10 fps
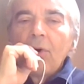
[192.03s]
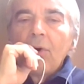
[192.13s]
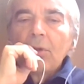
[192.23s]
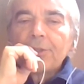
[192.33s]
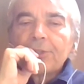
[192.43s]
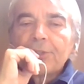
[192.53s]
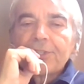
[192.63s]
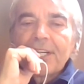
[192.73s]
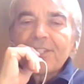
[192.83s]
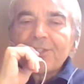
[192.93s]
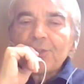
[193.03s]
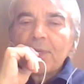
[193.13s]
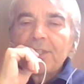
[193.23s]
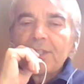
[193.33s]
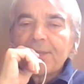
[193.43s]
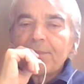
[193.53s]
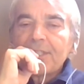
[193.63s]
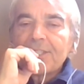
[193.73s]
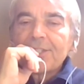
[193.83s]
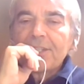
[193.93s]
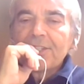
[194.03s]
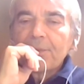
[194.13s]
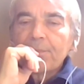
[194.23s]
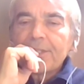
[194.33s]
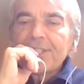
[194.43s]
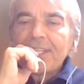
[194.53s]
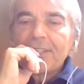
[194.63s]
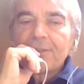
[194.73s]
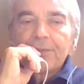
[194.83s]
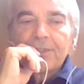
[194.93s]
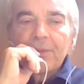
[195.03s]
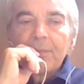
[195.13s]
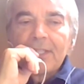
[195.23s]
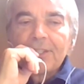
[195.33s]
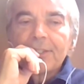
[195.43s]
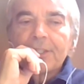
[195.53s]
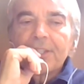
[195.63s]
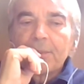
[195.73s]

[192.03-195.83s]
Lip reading: Although transhumanism does not represent fundamental